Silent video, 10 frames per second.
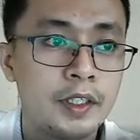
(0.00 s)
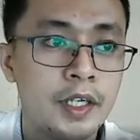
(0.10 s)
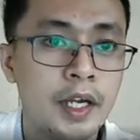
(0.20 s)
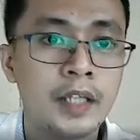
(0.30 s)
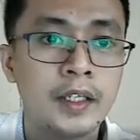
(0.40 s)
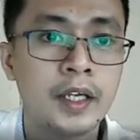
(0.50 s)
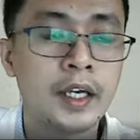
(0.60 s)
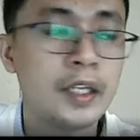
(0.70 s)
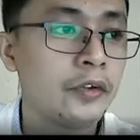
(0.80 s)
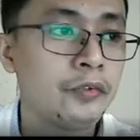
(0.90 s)
And
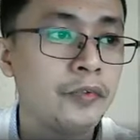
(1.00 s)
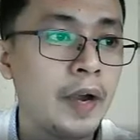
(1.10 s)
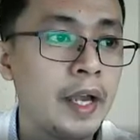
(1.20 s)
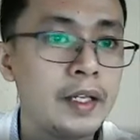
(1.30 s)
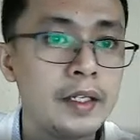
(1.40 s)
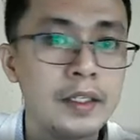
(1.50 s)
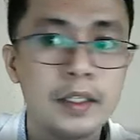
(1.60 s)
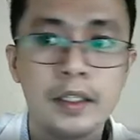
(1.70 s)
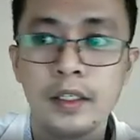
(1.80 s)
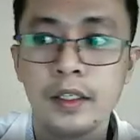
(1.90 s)
then the file
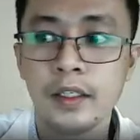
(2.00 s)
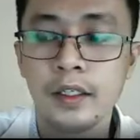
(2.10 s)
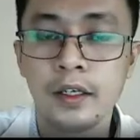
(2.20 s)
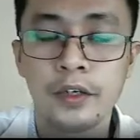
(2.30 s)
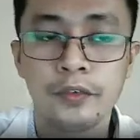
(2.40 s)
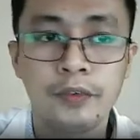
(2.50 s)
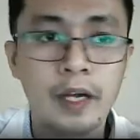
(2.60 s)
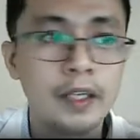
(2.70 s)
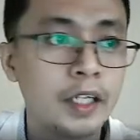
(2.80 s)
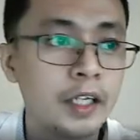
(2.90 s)
or the
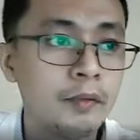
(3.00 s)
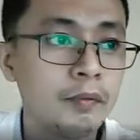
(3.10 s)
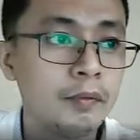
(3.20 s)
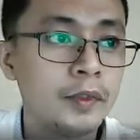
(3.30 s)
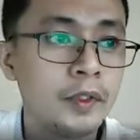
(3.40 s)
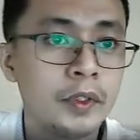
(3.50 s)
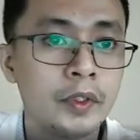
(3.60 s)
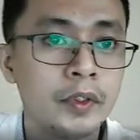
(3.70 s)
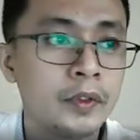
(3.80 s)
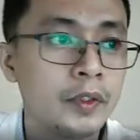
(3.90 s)
file name
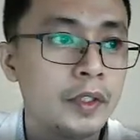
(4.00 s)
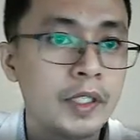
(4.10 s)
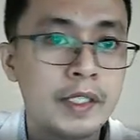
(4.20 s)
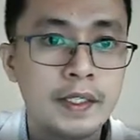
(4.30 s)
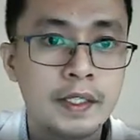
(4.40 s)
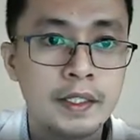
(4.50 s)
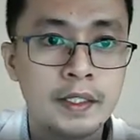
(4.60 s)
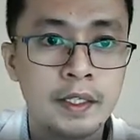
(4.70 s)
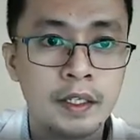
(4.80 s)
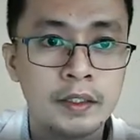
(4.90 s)
is
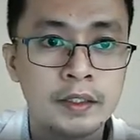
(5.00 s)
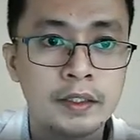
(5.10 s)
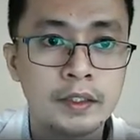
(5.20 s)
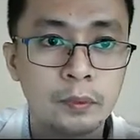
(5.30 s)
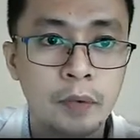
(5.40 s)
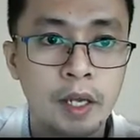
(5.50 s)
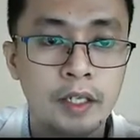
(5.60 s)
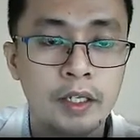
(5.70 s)
this one,